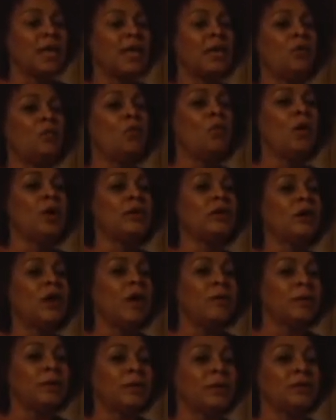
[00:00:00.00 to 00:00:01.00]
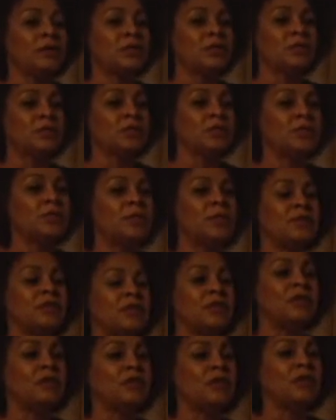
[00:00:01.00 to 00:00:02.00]
He won not because he was the
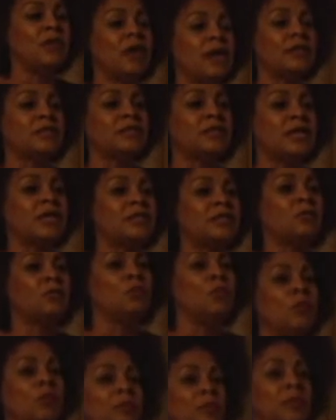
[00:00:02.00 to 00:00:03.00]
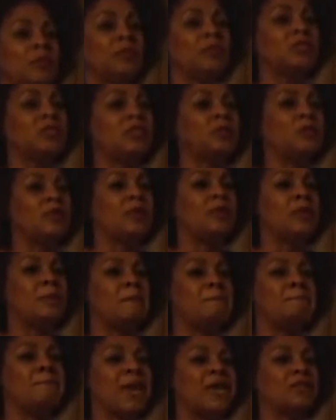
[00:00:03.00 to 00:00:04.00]
president of the United States. He won because he's one of the
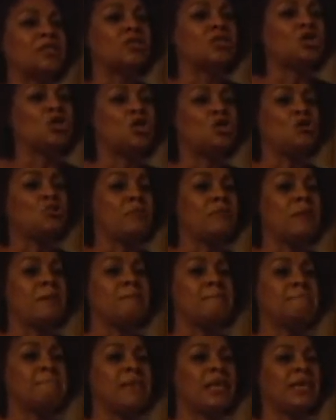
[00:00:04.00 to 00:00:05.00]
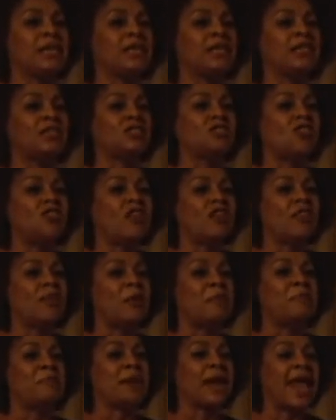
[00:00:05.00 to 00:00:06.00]
best human beings on
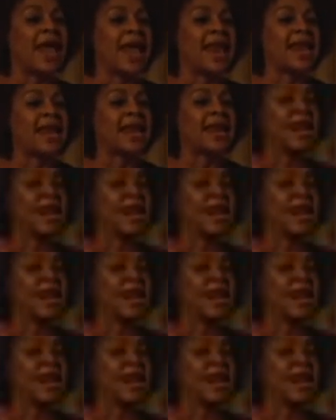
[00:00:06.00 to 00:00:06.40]
the planet.